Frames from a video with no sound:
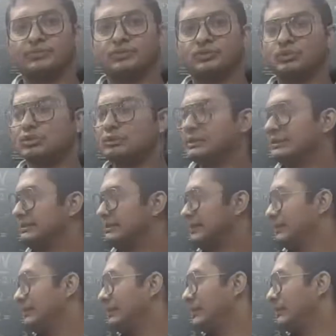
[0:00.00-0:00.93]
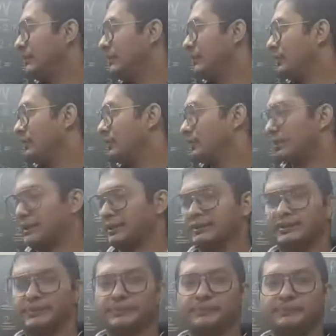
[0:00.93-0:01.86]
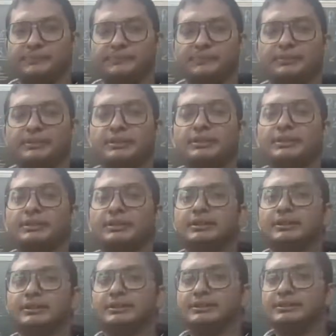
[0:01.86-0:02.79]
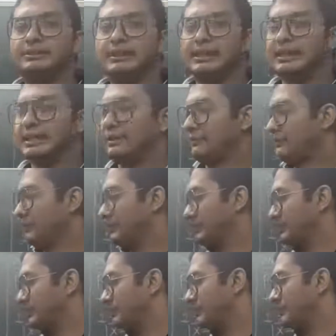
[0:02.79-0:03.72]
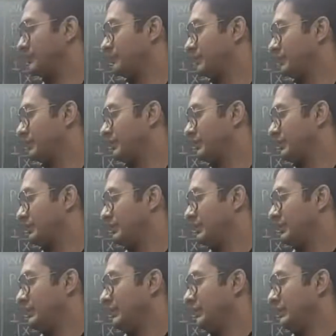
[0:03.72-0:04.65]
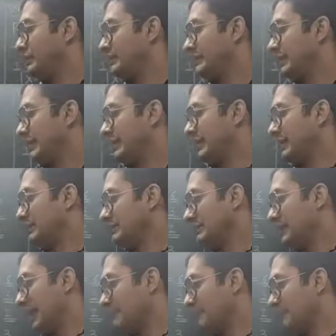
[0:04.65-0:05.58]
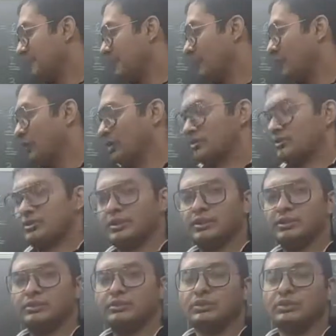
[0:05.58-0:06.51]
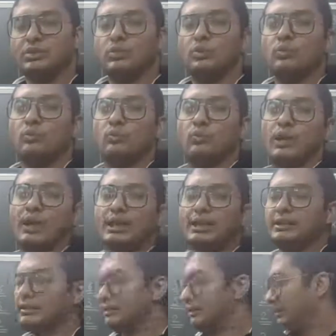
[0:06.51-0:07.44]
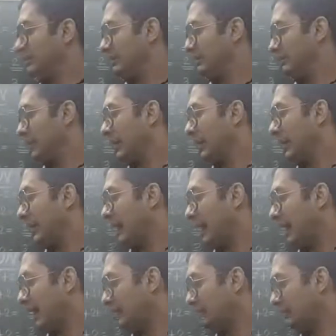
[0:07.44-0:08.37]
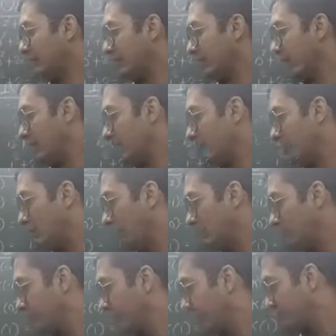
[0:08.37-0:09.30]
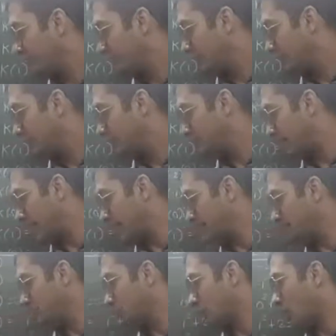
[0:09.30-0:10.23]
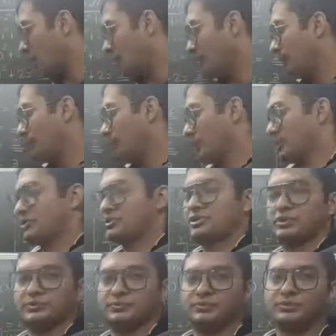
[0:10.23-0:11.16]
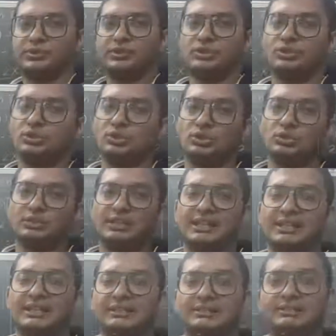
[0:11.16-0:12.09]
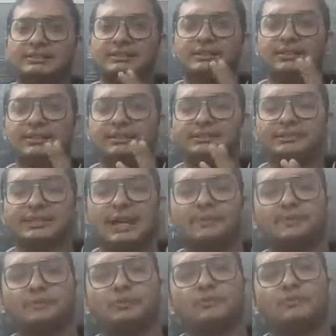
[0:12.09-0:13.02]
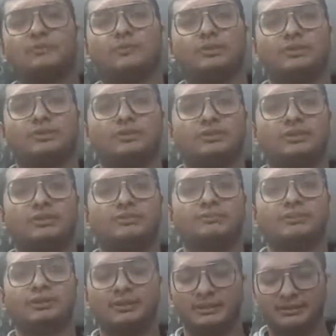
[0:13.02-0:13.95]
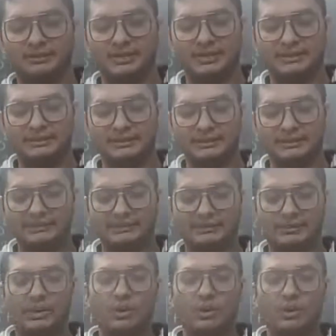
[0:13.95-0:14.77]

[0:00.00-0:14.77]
So this is the first method. Then second type of question where they ask about types of function. You know there are three types of function, that is